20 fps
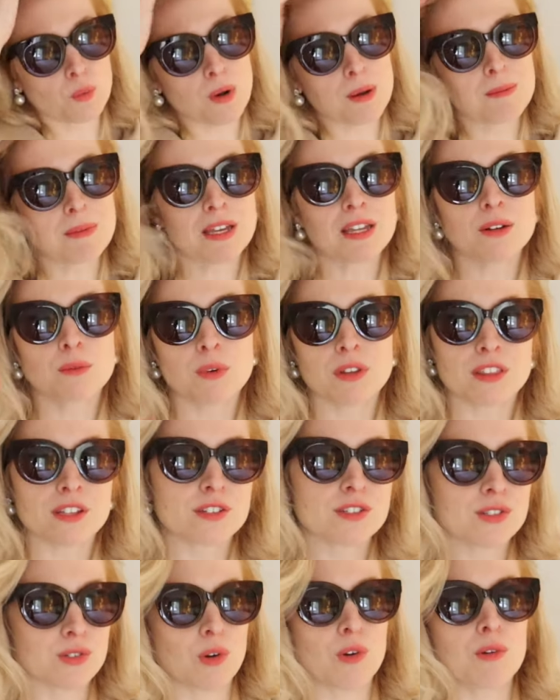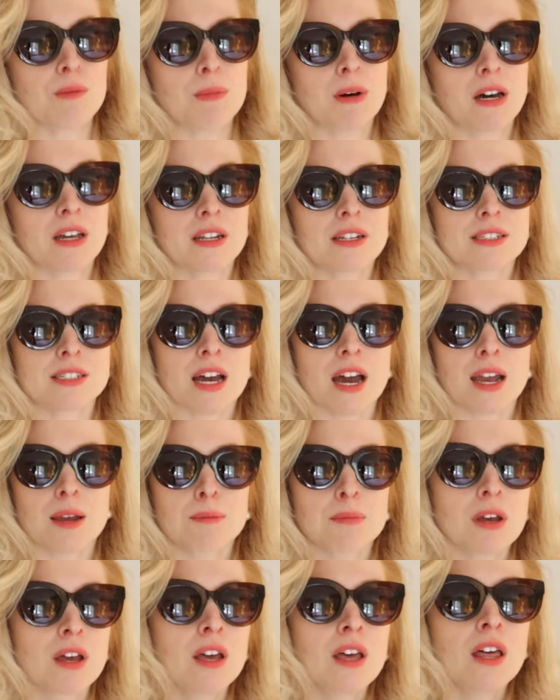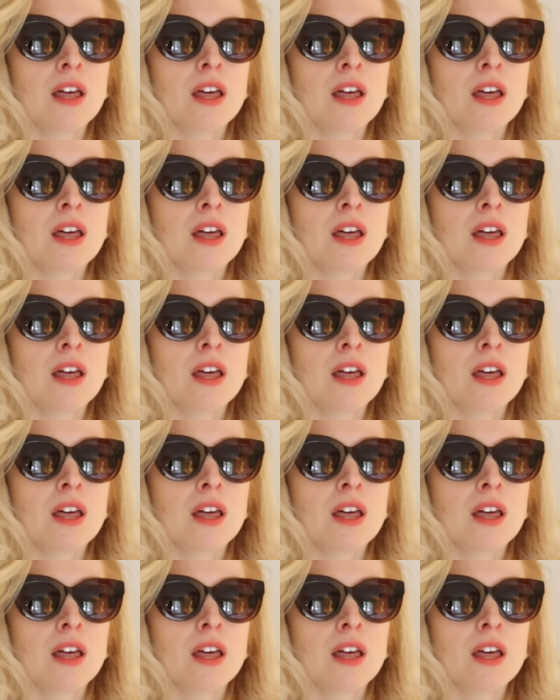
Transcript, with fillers: women with a certain body type.